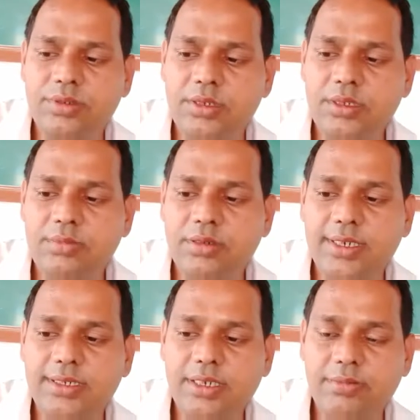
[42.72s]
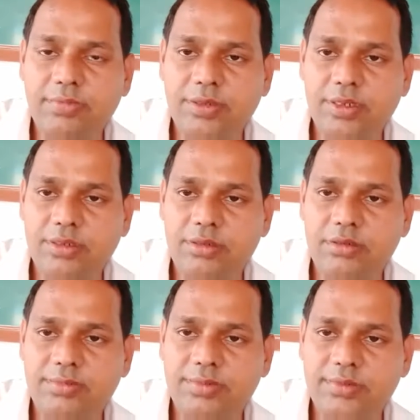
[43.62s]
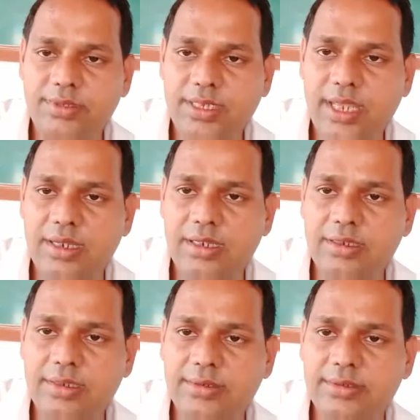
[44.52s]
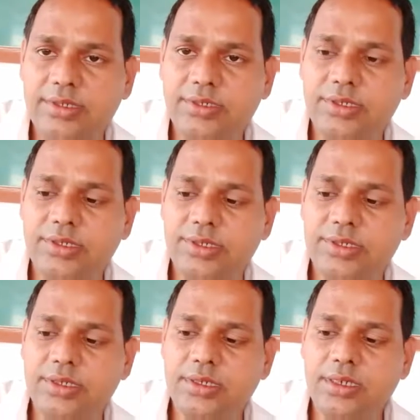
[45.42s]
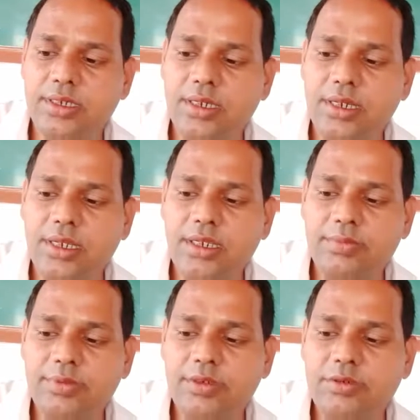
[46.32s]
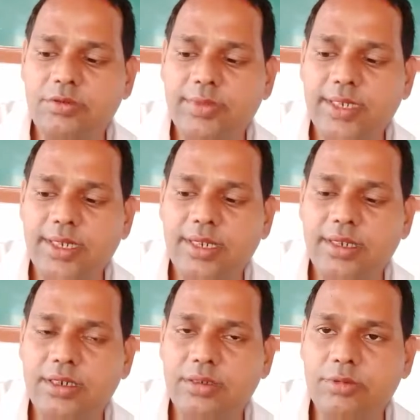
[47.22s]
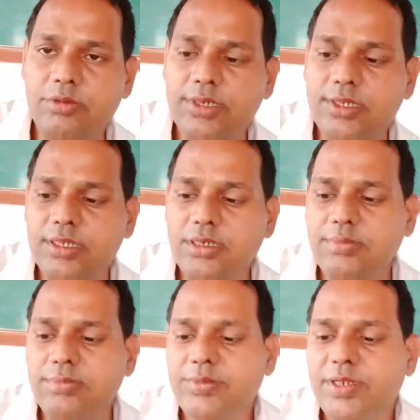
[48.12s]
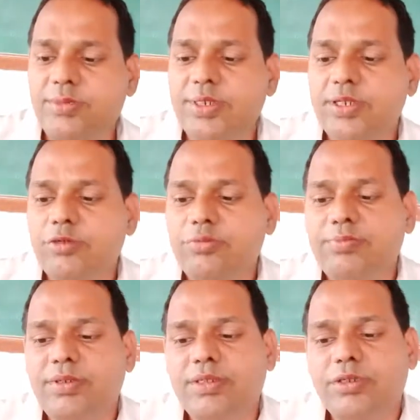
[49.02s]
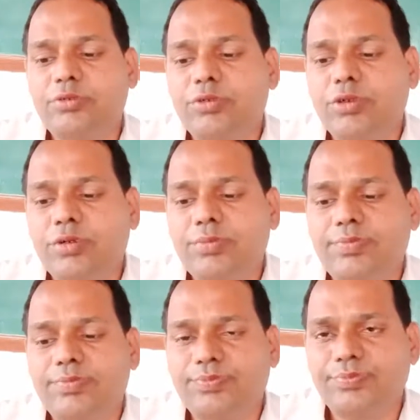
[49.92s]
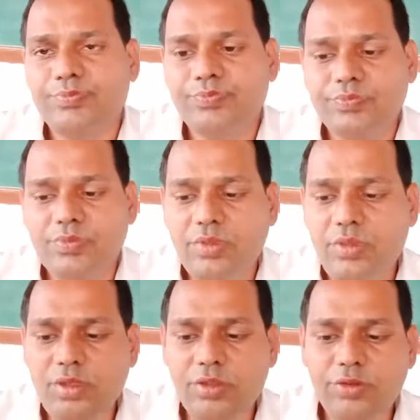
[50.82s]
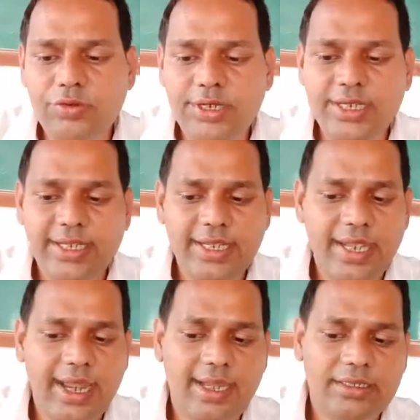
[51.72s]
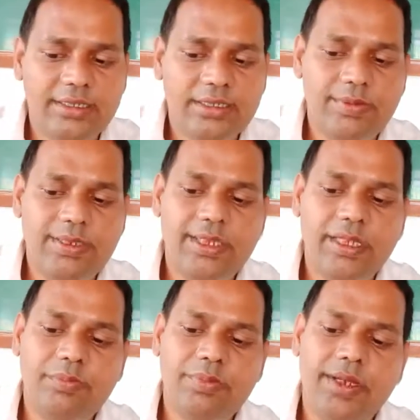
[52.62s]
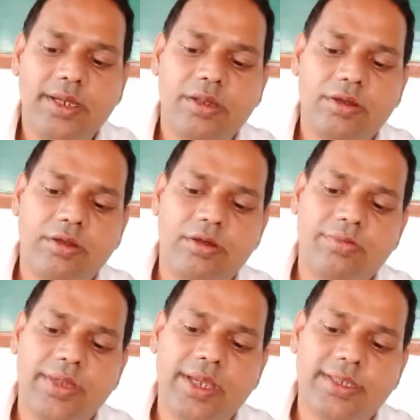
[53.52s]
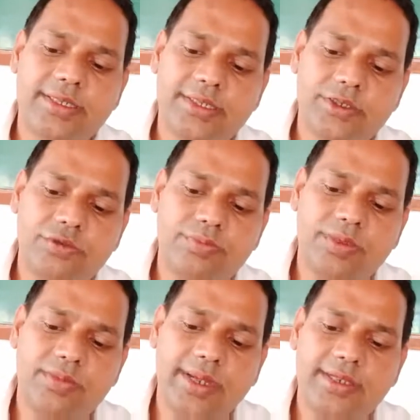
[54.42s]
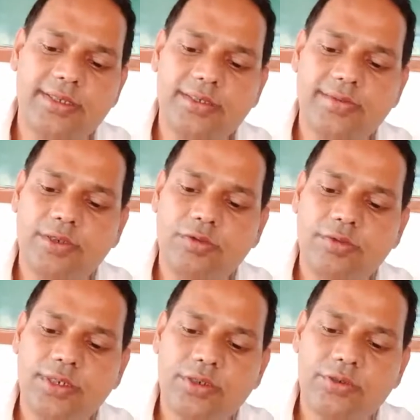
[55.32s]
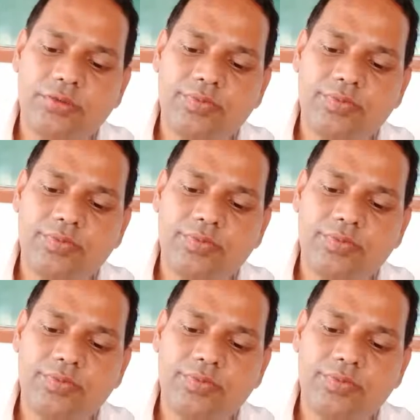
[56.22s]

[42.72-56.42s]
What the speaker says: For example of cyclic extensions, if omega W is the primitive pth root of unity and the splitting field of x is to p minus 1 over q